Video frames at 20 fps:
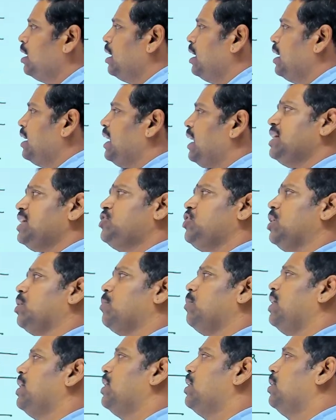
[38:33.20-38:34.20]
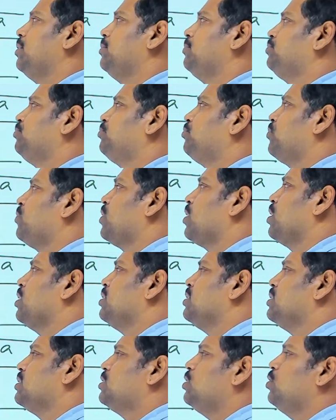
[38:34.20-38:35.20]
Next statement.
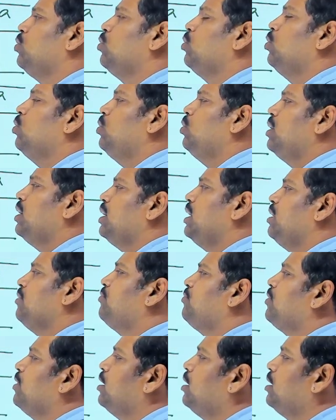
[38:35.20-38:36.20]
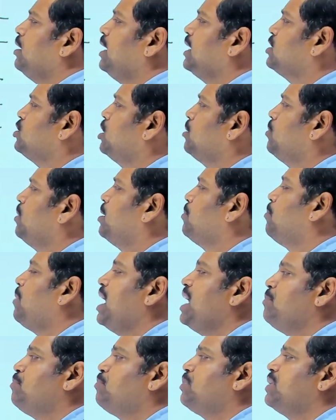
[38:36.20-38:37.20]
So if the next statement,
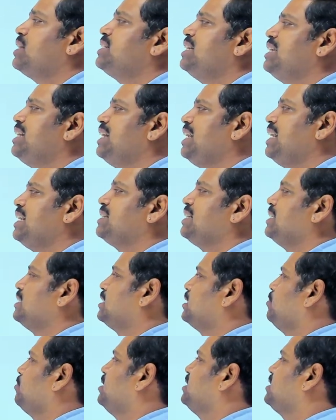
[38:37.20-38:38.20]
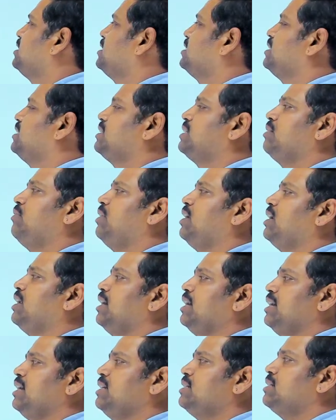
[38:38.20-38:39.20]
my present age is, means this is the one,
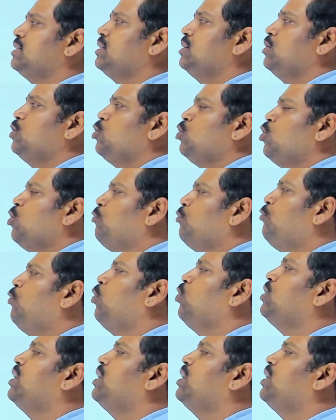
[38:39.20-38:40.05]
is 4